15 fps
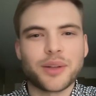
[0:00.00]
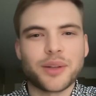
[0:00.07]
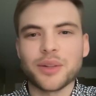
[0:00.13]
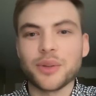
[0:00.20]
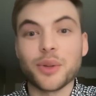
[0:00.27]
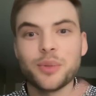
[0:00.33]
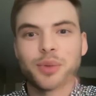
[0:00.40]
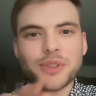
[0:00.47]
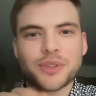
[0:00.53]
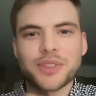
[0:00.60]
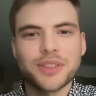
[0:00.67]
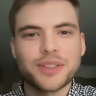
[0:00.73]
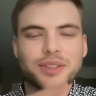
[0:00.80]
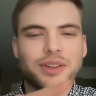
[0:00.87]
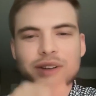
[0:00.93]
A loop is
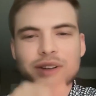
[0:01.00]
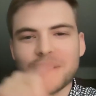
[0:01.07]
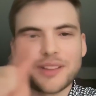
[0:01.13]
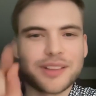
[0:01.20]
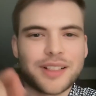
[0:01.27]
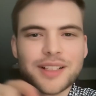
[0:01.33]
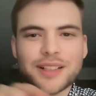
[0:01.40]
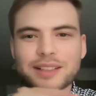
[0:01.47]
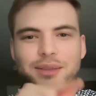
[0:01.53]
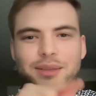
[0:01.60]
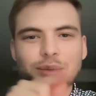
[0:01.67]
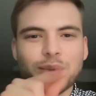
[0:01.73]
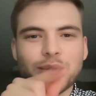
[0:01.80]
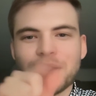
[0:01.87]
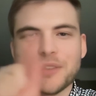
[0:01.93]
only strong as
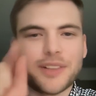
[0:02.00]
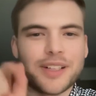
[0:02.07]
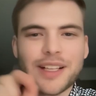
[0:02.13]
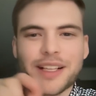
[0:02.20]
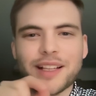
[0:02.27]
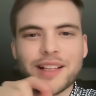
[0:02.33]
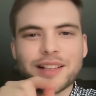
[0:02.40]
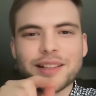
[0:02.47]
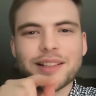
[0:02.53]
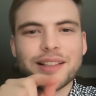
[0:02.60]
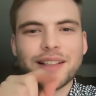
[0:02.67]
wherever it ends.